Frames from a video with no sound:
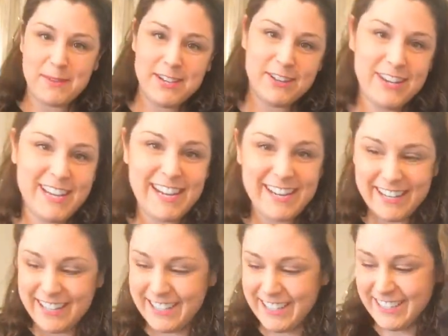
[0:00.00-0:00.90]
you're
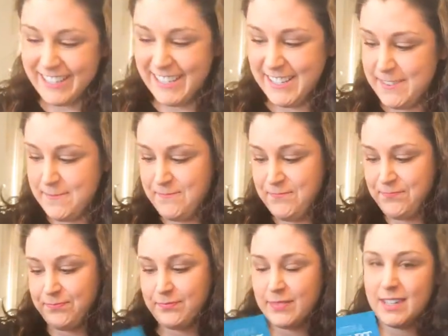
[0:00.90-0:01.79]
here.
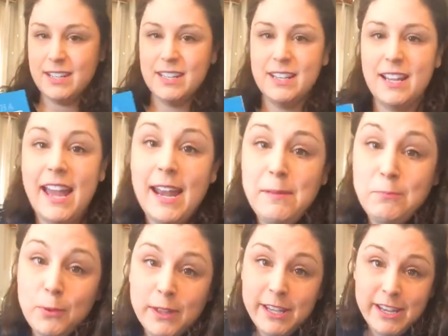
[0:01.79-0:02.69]
And I'm
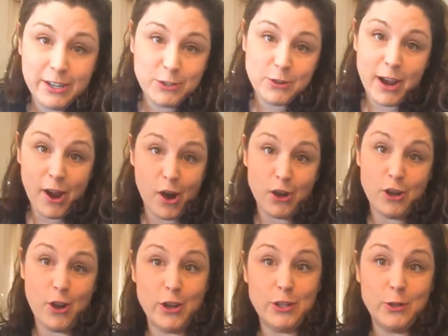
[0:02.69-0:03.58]
really going to try hard
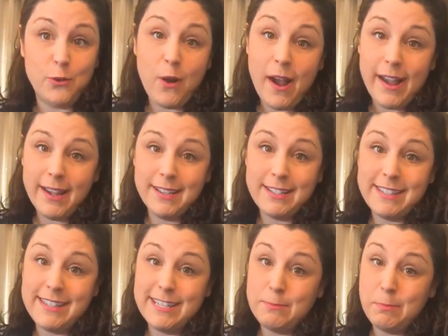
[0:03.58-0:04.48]
not to cry because
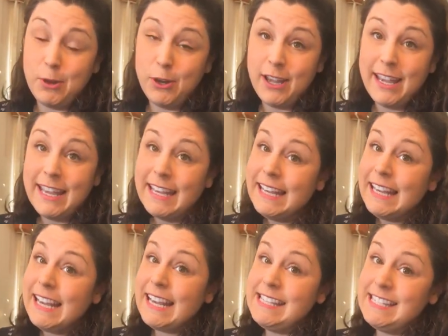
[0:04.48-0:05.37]
this book
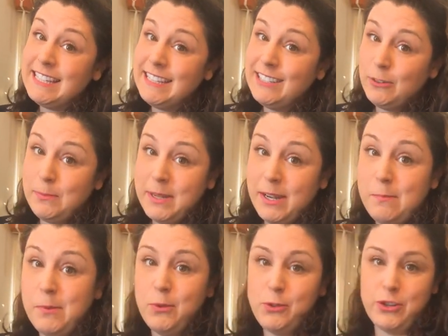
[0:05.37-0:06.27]
is a little bit
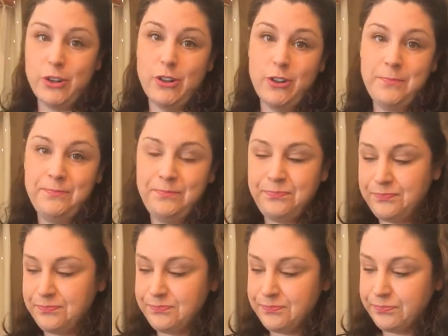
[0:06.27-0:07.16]
emotional.
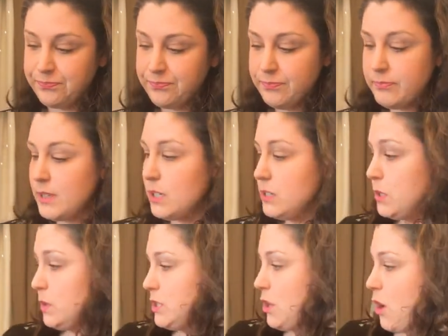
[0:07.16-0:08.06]
So
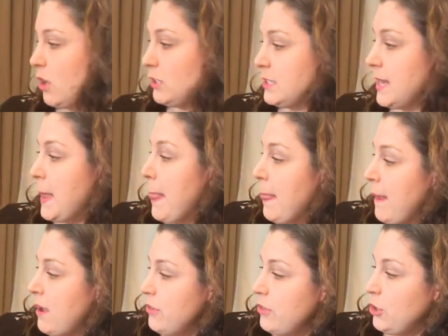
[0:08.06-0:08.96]
it's called
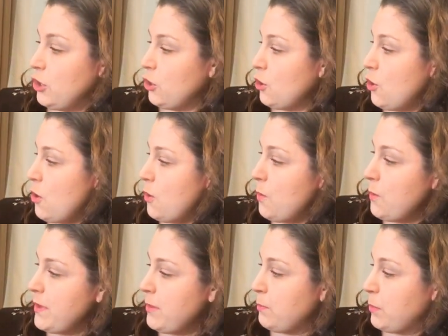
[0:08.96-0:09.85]
The Girl
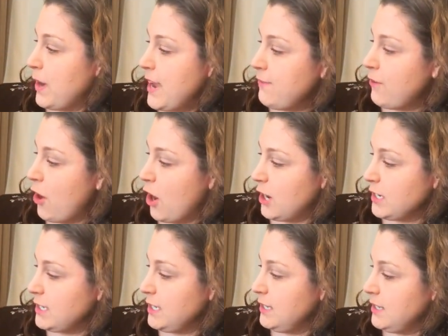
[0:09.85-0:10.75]
with a Brave
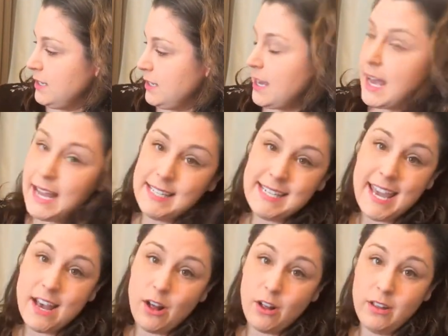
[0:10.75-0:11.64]
Heart, a
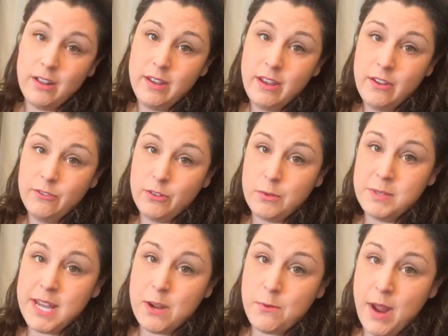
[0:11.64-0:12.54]
tale from
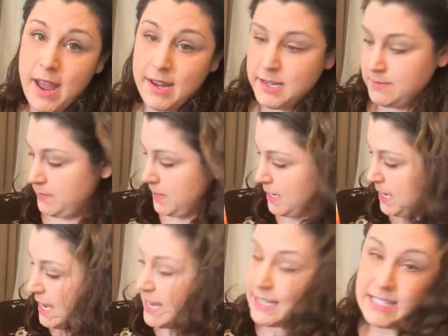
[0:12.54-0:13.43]
Tehran.
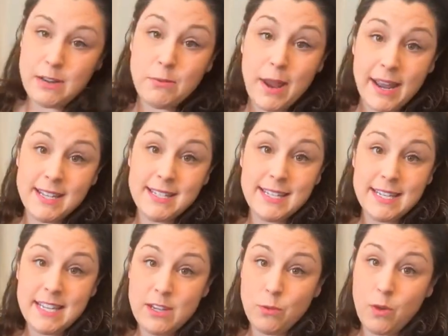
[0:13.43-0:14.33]
Tehran is in
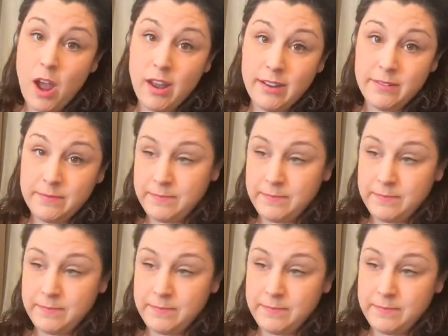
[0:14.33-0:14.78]
Iran.